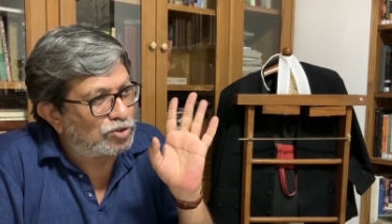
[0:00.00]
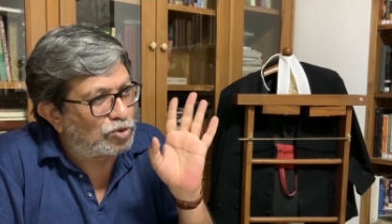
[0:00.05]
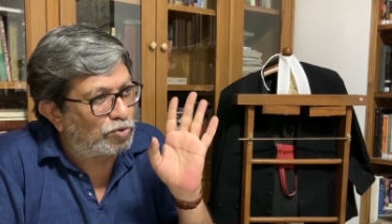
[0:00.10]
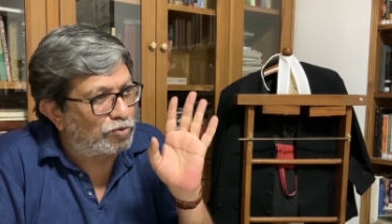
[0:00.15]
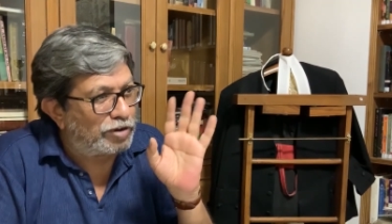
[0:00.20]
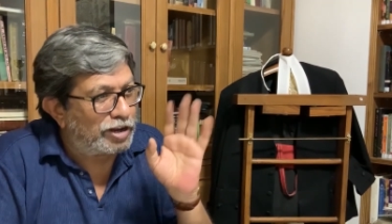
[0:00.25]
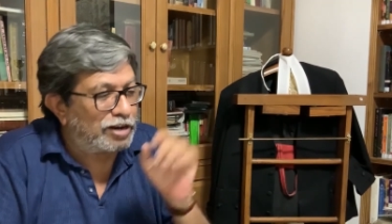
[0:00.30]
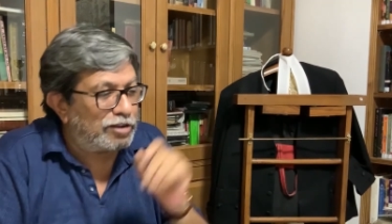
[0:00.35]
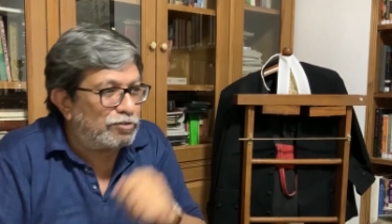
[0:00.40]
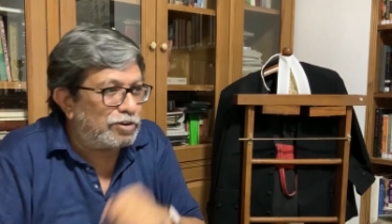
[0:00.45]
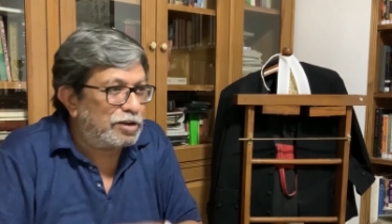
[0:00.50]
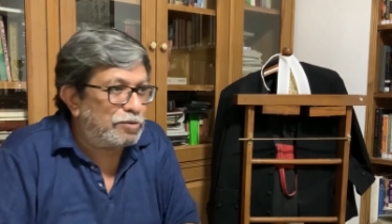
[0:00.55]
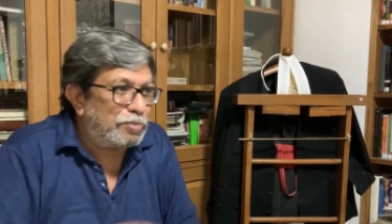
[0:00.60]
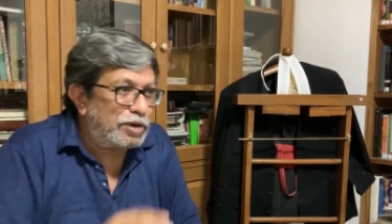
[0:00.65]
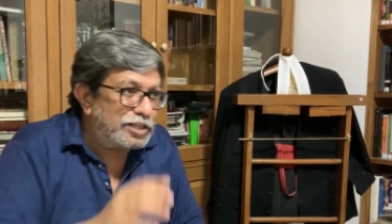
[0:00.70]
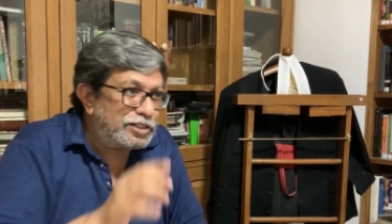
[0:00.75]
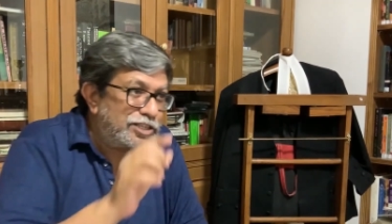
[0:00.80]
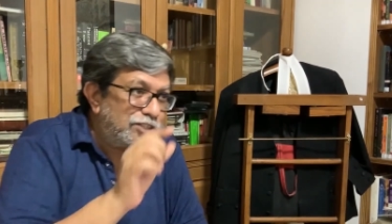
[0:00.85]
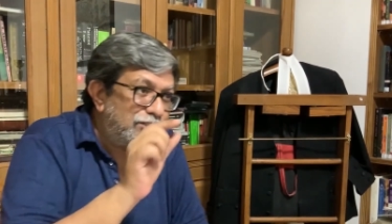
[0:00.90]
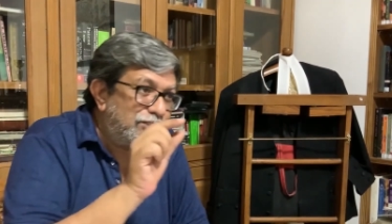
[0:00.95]
So, whenever
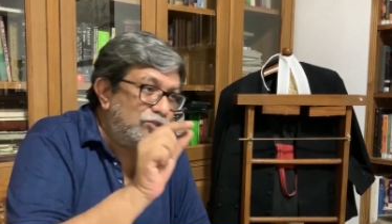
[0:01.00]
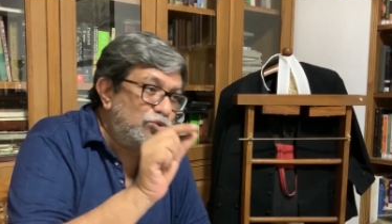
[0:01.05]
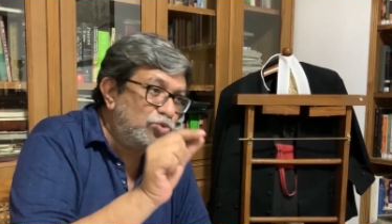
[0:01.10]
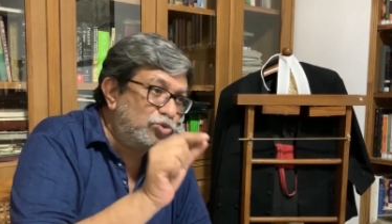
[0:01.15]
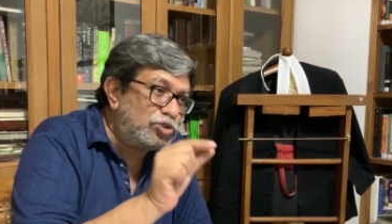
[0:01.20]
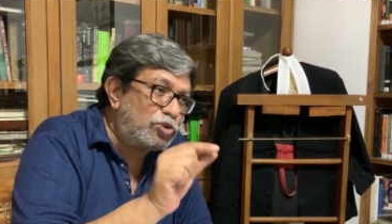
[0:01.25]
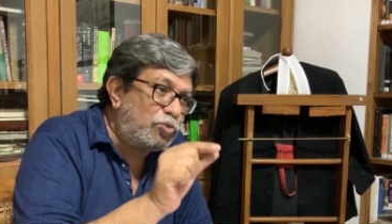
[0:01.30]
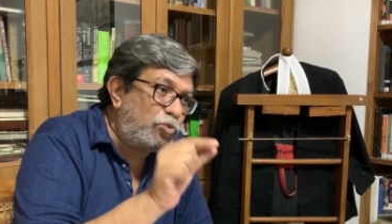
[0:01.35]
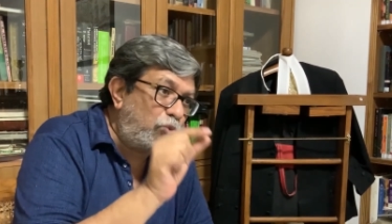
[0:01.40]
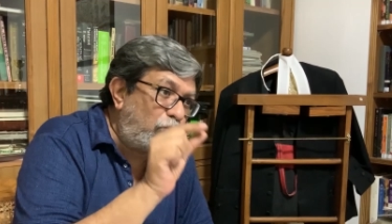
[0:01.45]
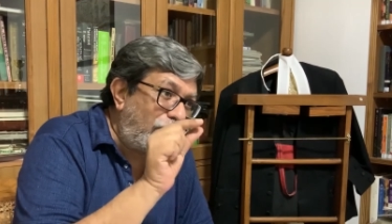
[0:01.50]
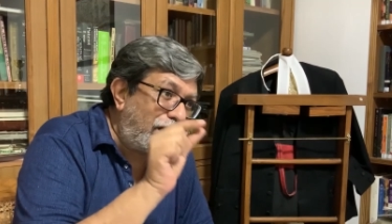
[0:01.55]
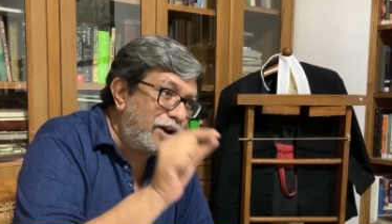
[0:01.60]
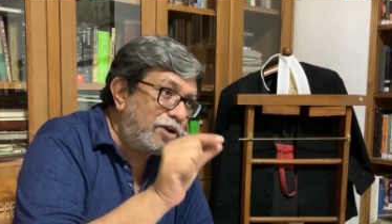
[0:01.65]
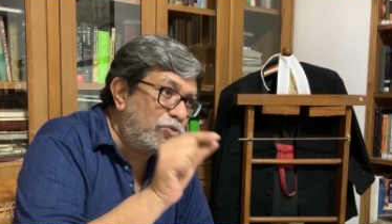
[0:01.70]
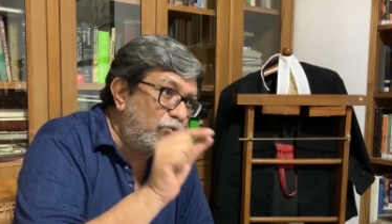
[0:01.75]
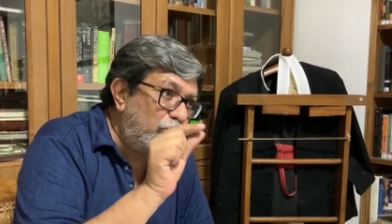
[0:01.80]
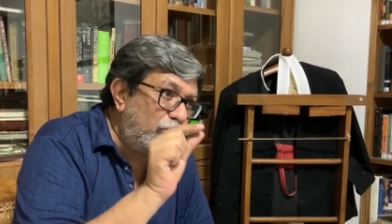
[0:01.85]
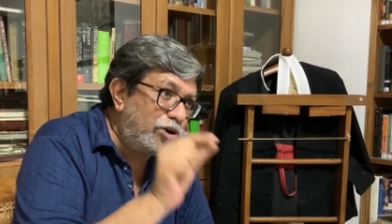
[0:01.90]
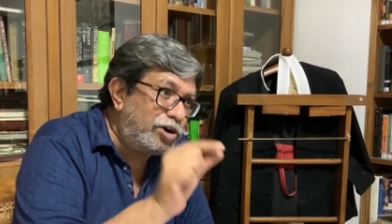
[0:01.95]
by this use of
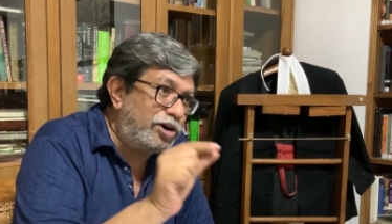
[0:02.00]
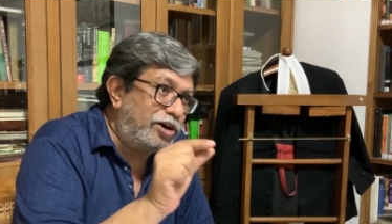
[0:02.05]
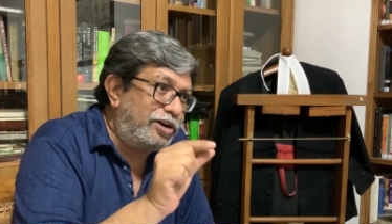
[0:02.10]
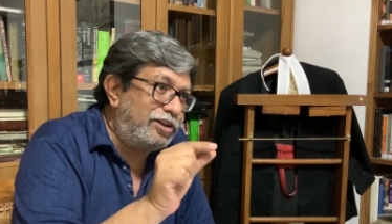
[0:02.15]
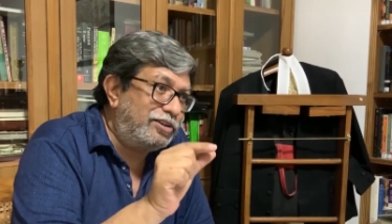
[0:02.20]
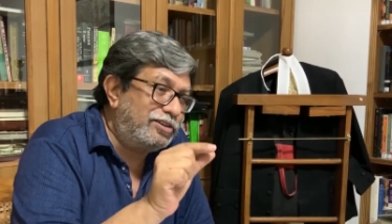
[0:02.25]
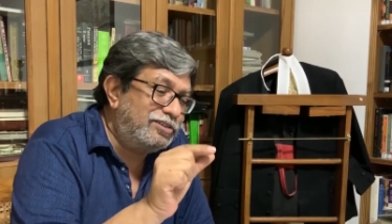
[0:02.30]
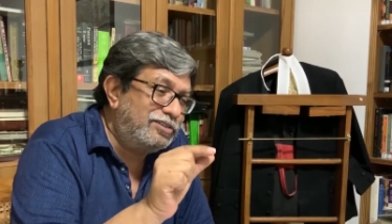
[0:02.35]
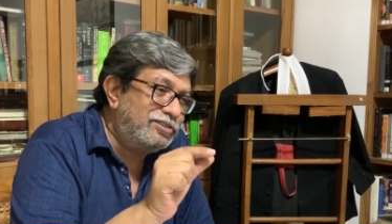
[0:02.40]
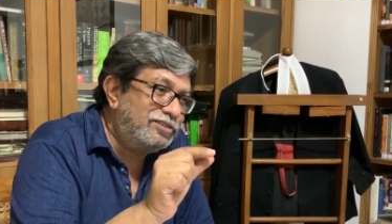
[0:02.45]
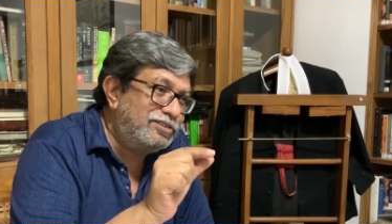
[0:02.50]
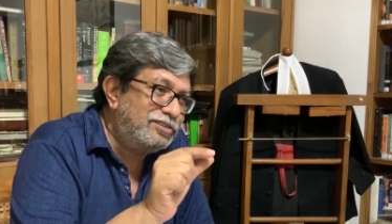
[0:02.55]
one word